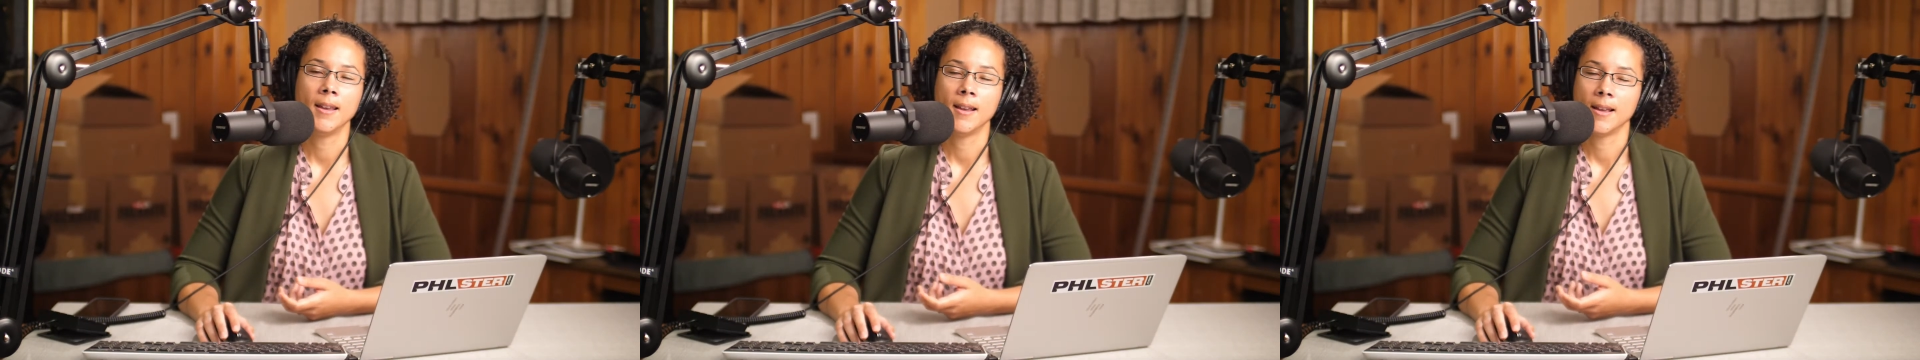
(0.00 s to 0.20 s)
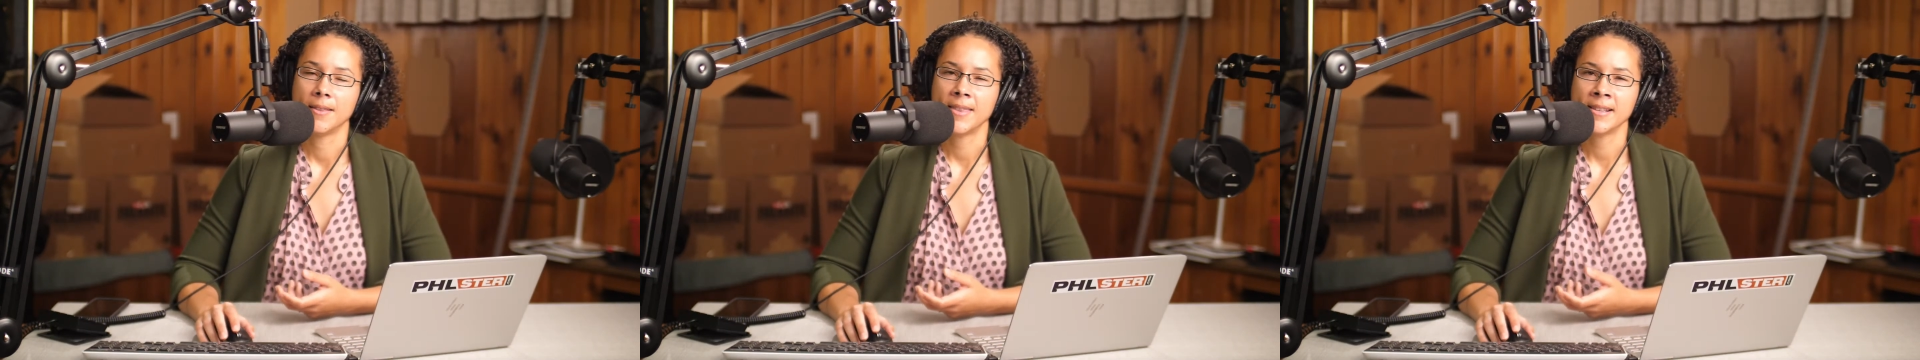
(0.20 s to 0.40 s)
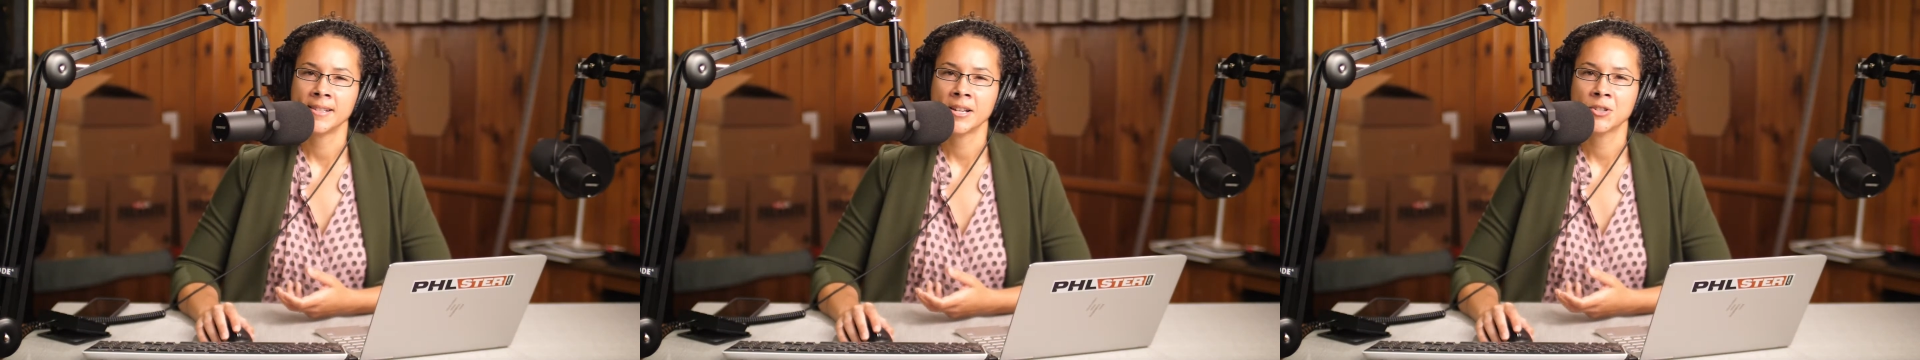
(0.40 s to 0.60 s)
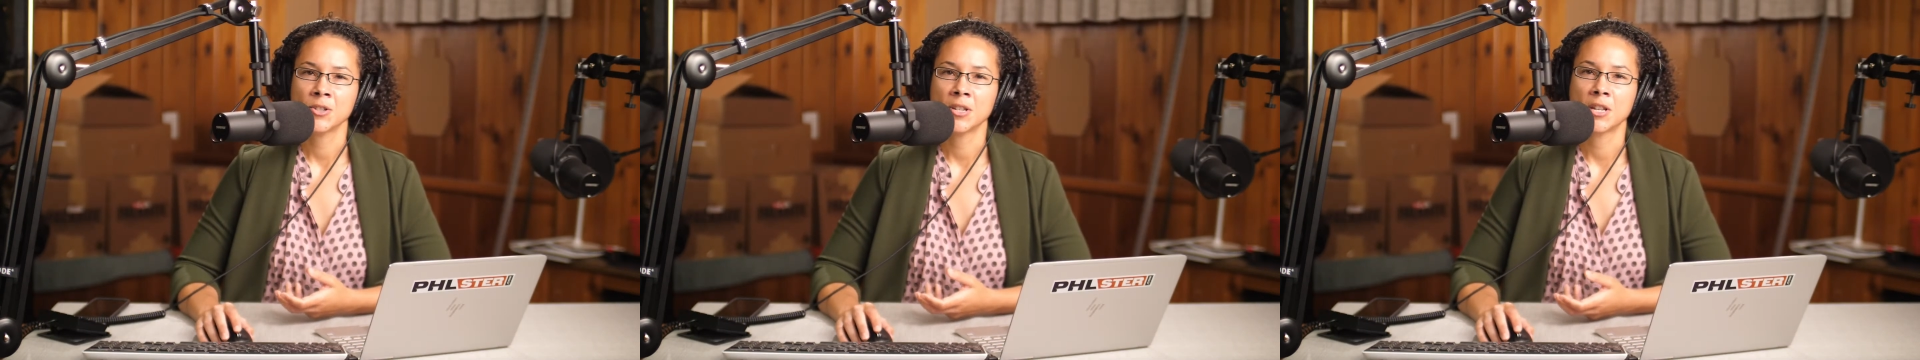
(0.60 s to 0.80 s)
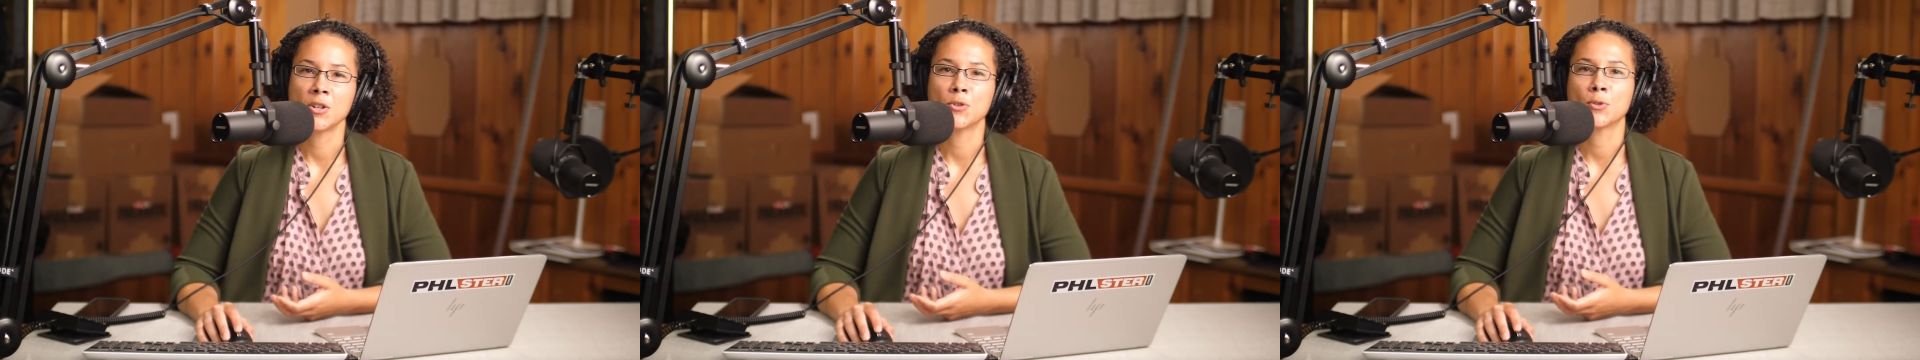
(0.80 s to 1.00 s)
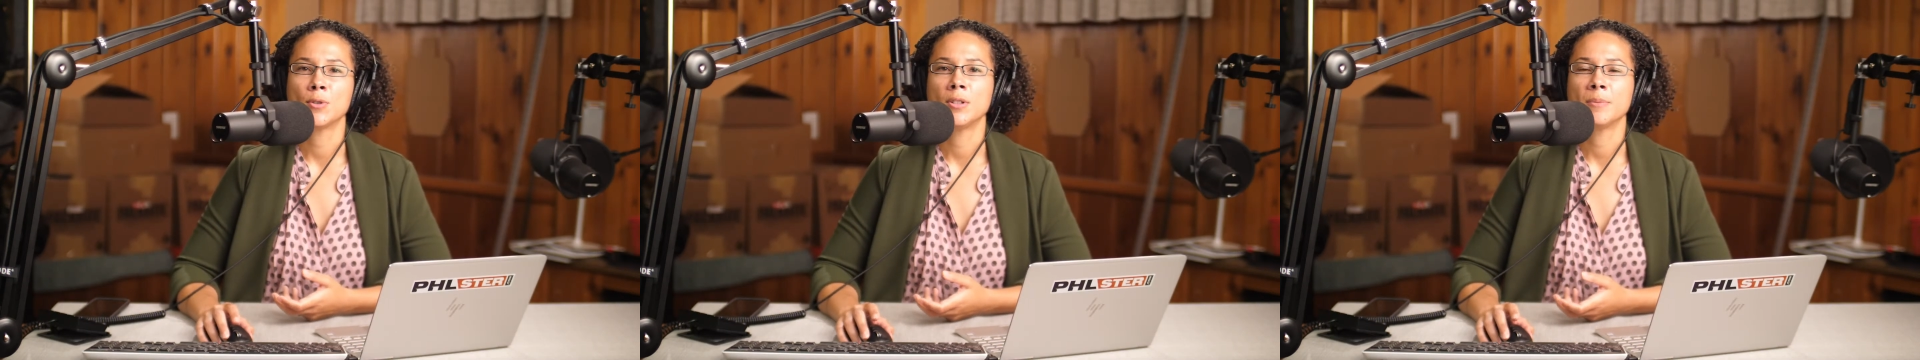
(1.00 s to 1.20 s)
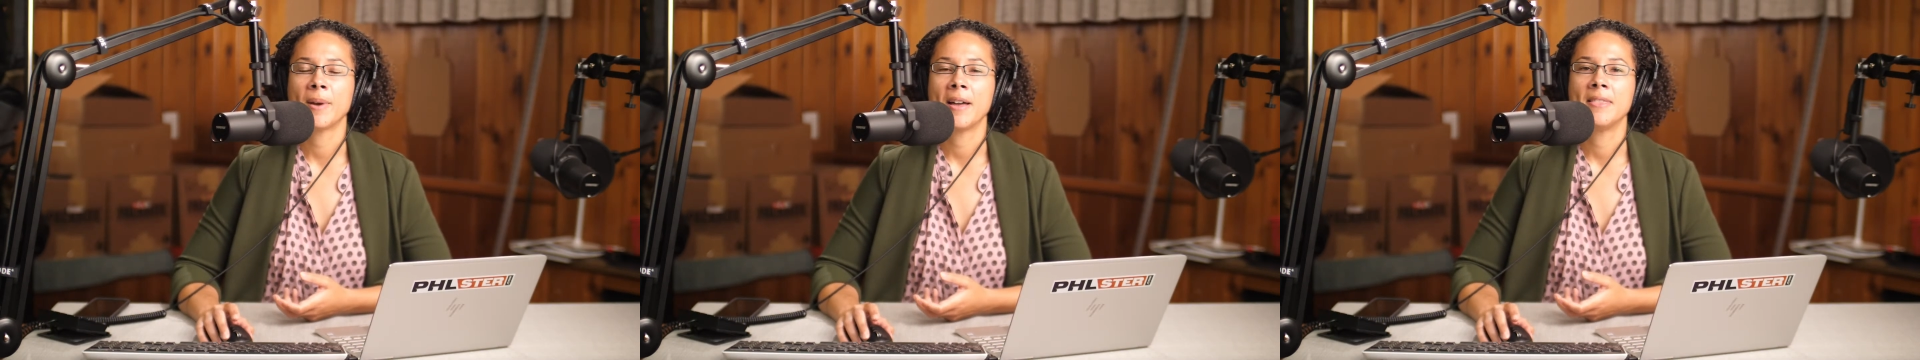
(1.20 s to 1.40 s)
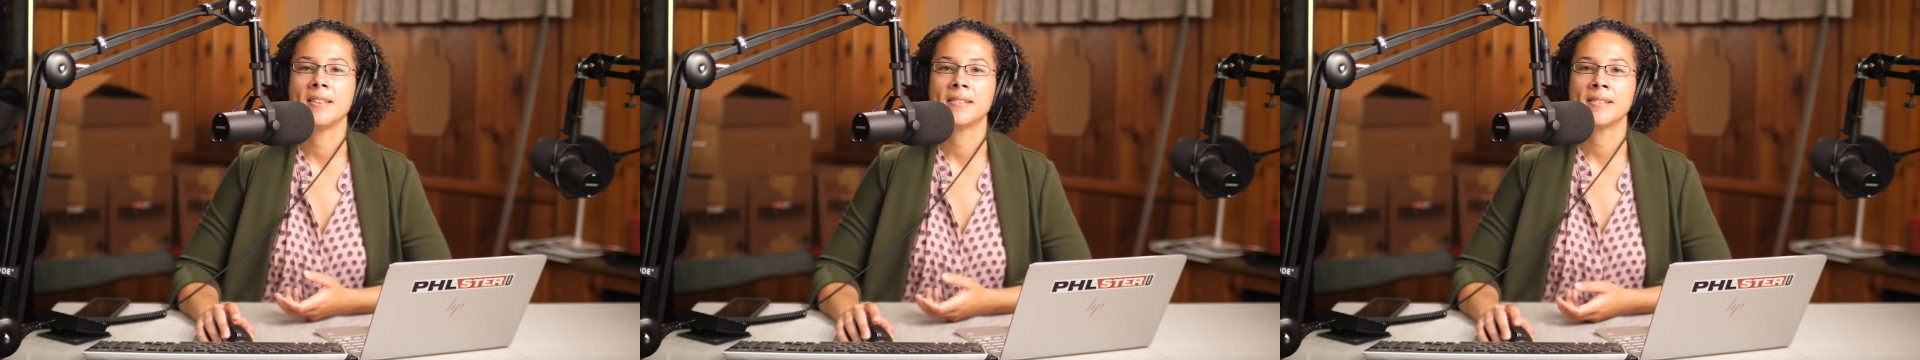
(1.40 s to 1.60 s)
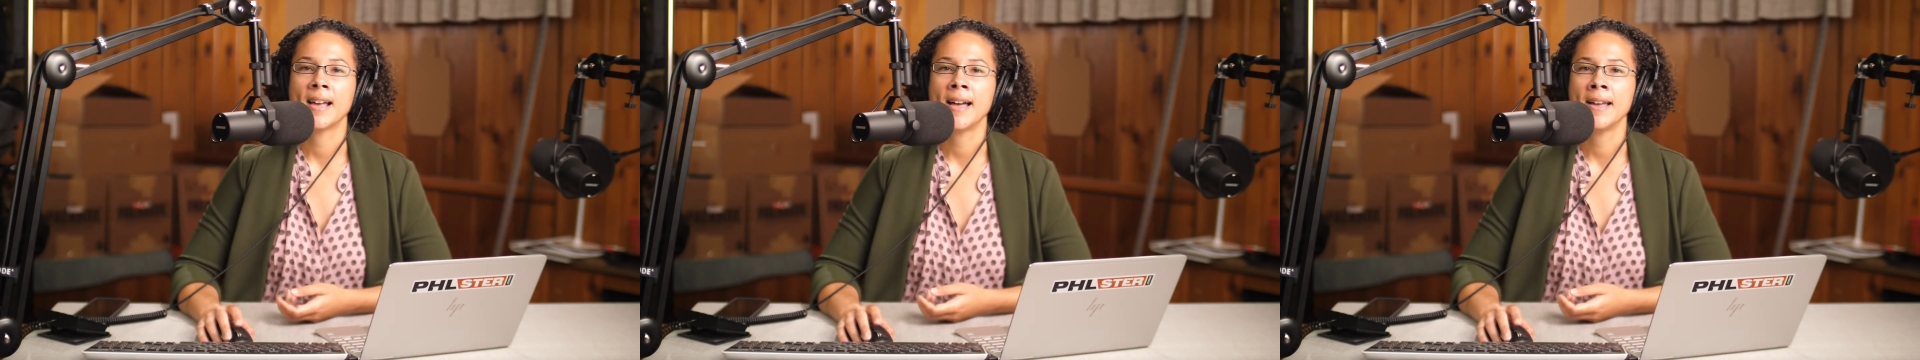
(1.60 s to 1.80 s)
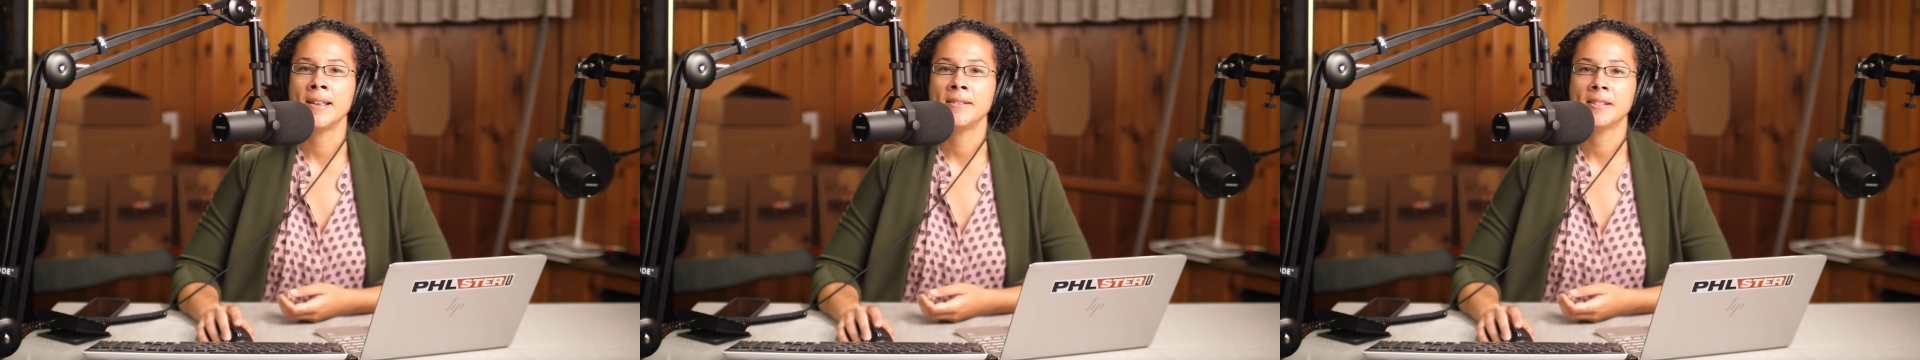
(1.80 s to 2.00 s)
That's actually controlled by the
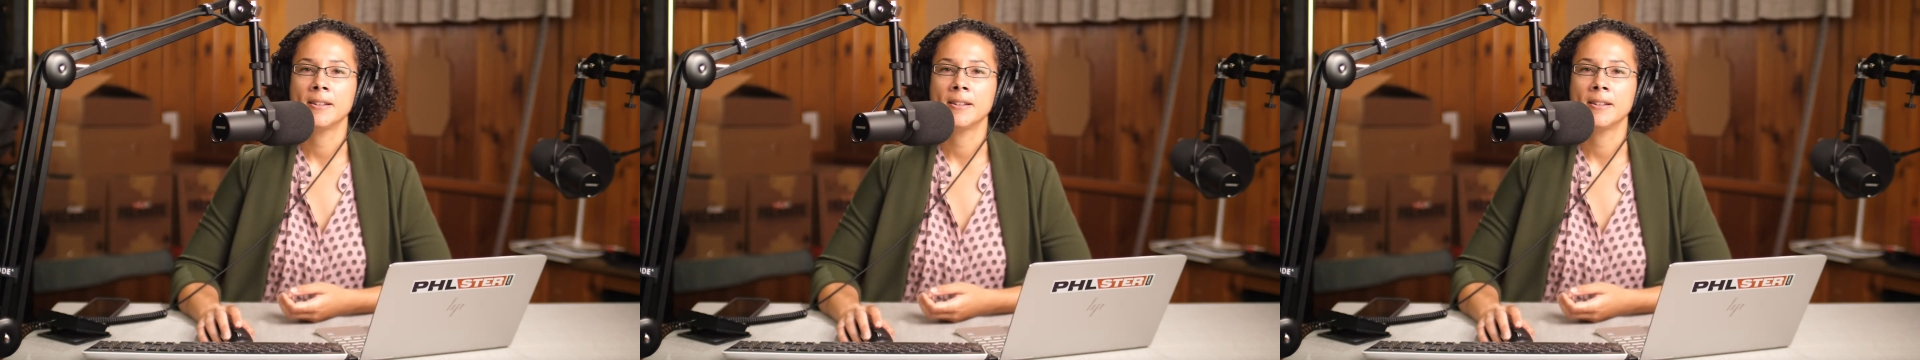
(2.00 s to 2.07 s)
size